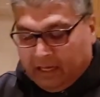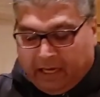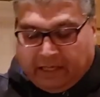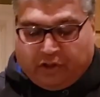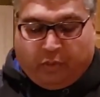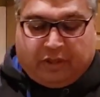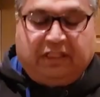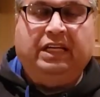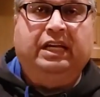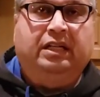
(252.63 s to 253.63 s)
As you will
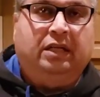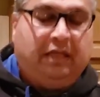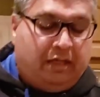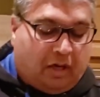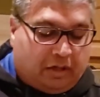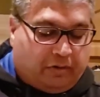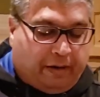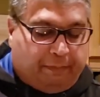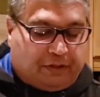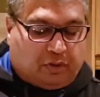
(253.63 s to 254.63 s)
see in other
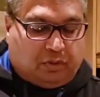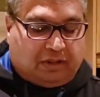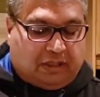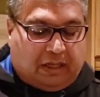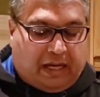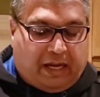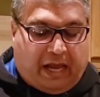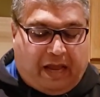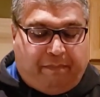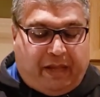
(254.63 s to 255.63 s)
episodes,
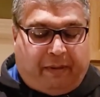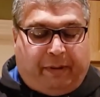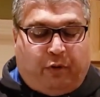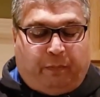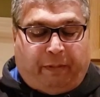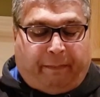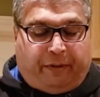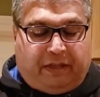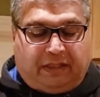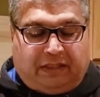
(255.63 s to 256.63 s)
I make my own
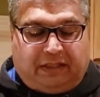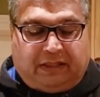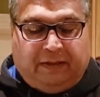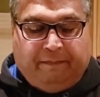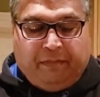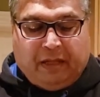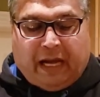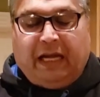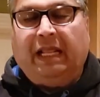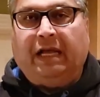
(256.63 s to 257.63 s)
pepper.
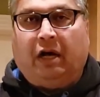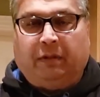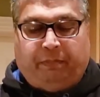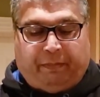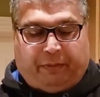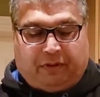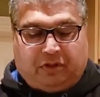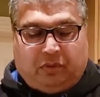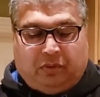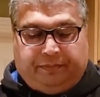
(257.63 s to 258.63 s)
I like hot pepper,
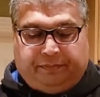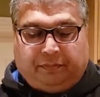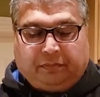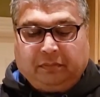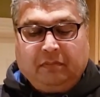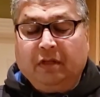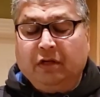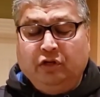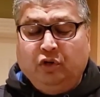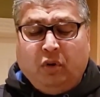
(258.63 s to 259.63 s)
so
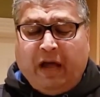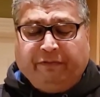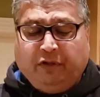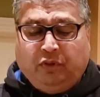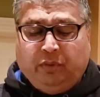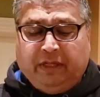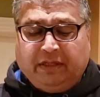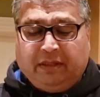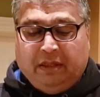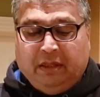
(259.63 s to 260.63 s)
you don't have to do
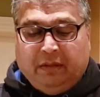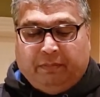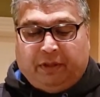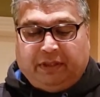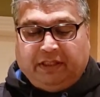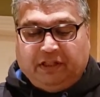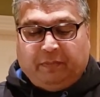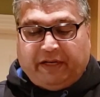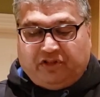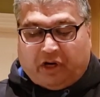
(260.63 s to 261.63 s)
this, but this is
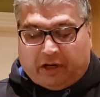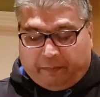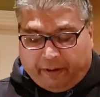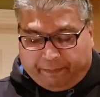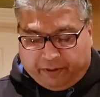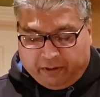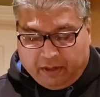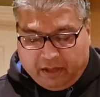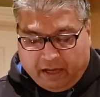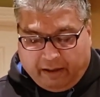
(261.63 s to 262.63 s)
my charred pepper.
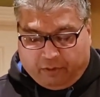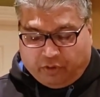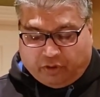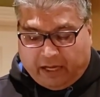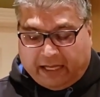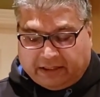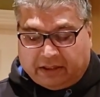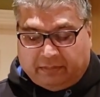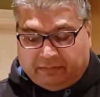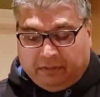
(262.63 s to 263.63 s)
I'm going to add
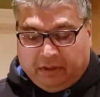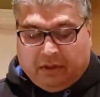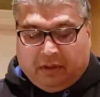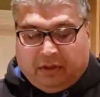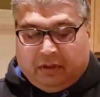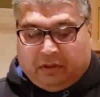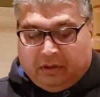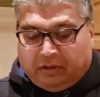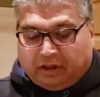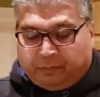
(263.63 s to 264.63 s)
some
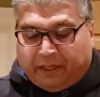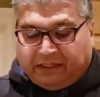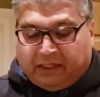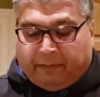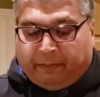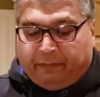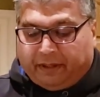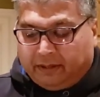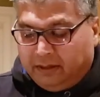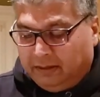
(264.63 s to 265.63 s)
to spice it up a
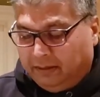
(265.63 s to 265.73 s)
bit.